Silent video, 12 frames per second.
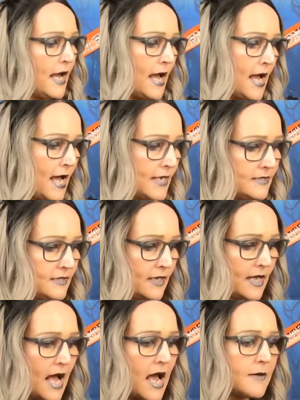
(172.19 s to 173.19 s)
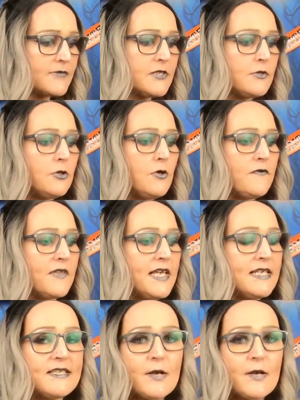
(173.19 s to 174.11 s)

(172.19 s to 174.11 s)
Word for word: and I absolutely love these.